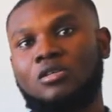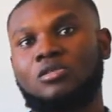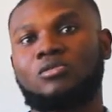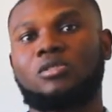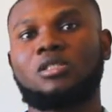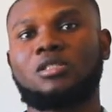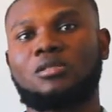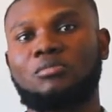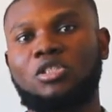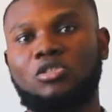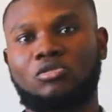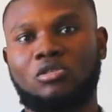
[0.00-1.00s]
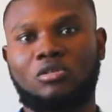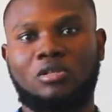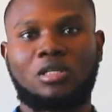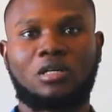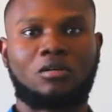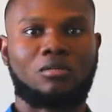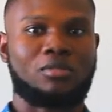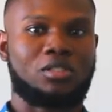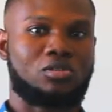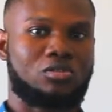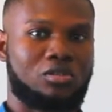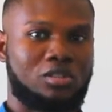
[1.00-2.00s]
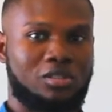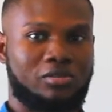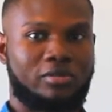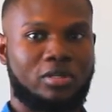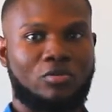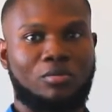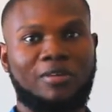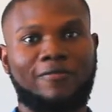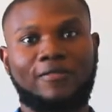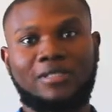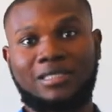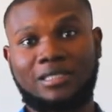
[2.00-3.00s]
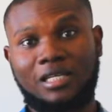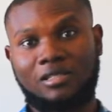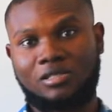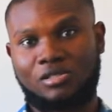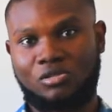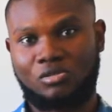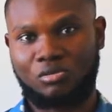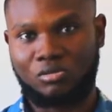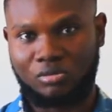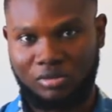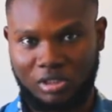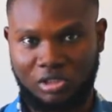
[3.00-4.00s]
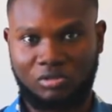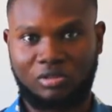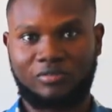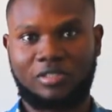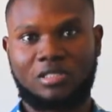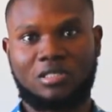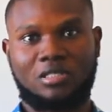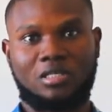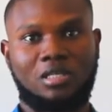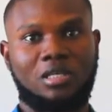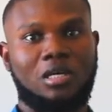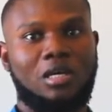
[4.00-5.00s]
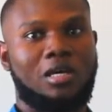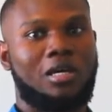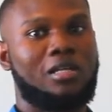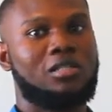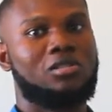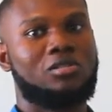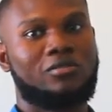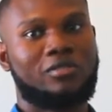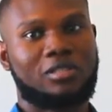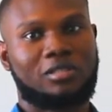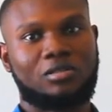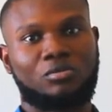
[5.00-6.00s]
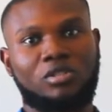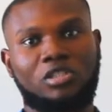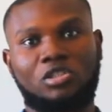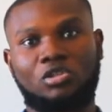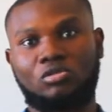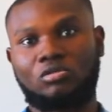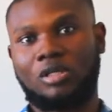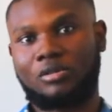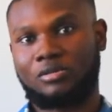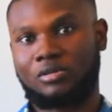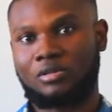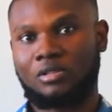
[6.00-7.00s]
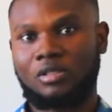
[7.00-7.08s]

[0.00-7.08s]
So this ministry order or ministry decree will be sent to the university, and the university will issue out